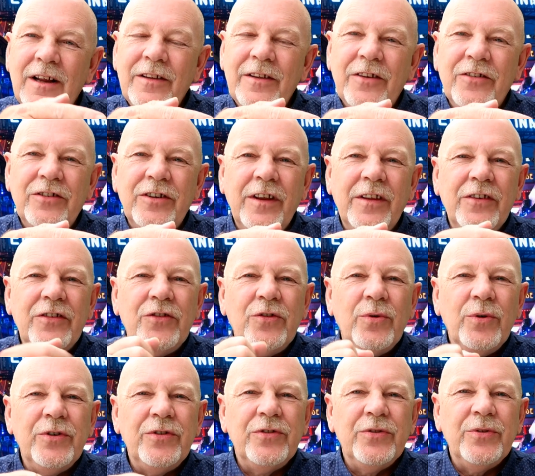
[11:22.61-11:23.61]
There's another
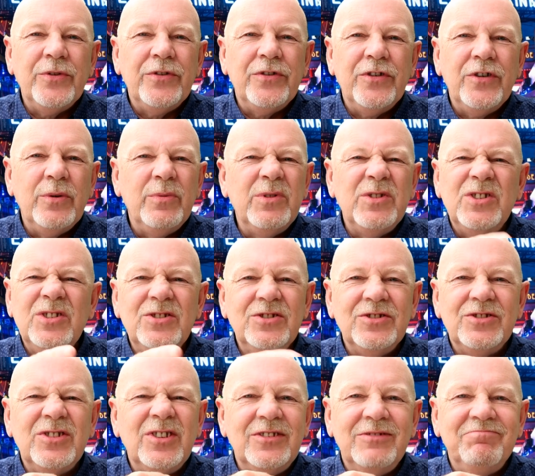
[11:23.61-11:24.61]
Soy 2, which is
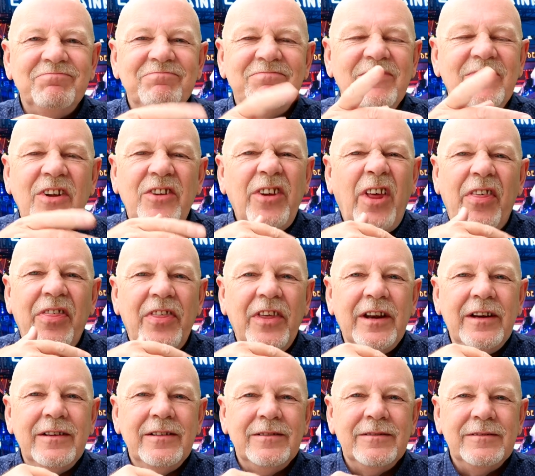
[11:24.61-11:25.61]
just nothing.